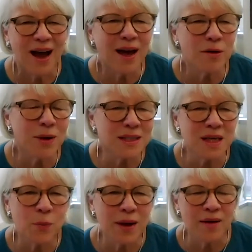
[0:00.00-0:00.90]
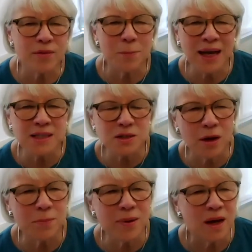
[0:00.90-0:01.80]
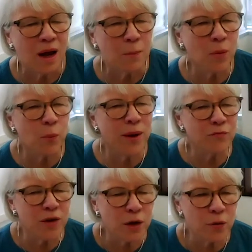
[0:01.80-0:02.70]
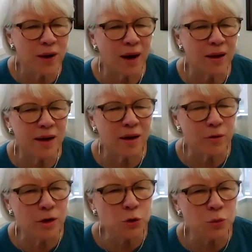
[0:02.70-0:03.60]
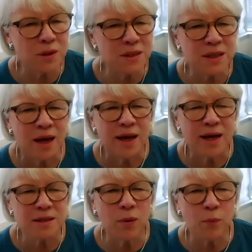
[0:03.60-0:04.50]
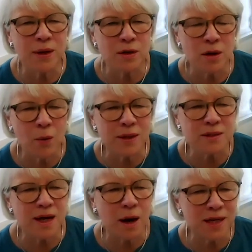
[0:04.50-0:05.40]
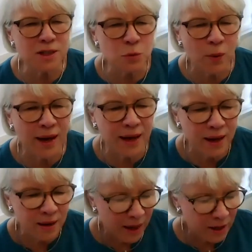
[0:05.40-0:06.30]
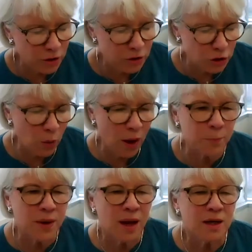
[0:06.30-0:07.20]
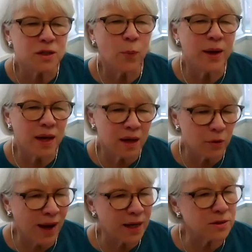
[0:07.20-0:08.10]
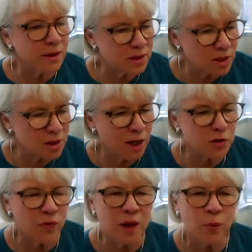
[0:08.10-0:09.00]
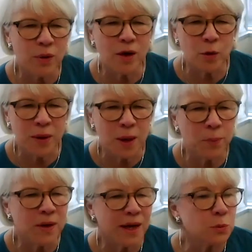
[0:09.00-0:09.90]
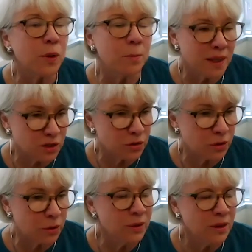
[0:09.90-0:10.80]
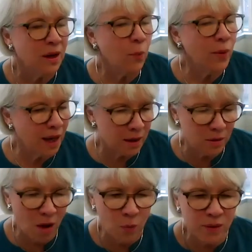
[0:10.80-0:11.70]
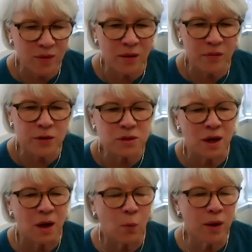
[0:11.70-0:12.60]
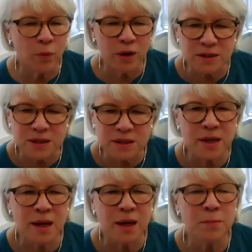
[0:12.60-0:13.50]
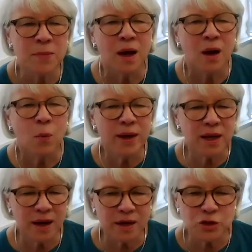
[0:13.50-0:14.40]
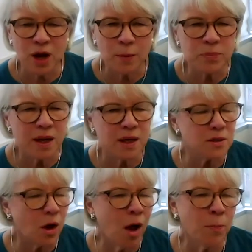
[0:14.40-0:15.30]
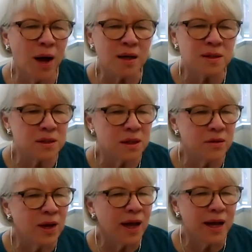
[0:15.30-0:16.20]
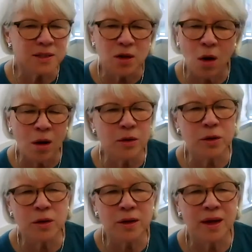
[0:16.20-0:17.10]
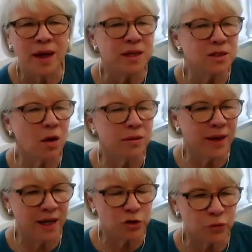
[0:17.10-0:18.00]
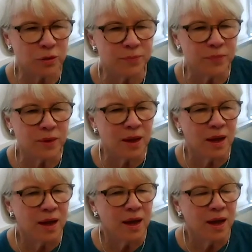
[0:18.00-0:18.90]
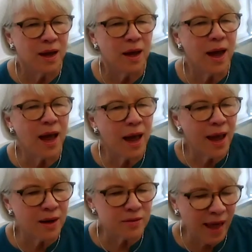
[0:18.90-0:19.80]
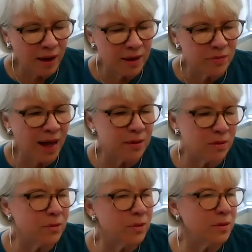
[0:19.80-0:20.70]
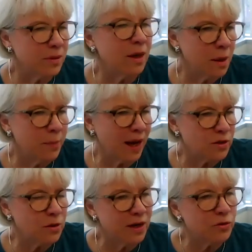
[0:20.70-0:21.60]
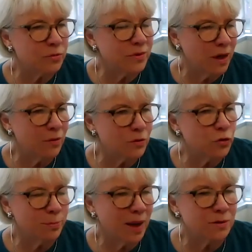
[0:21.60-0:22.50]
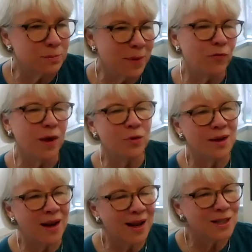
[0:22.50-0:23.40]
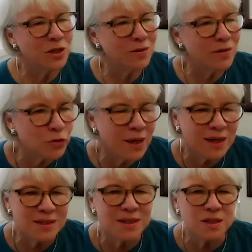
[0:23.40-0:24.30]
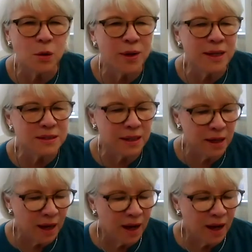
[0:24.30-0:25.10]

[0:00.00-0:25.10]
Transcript: I don't want to say we have a mask on, but but we figure out our usual is is what we know is our best way to show up so we interact successfully with other people as we must do. We get along with others, we work as a team, we get our job done. It's all positive, it's all good, and it's all natural. And that that getting back to my you know my, my favorite analogy, the tree, because it's so easy.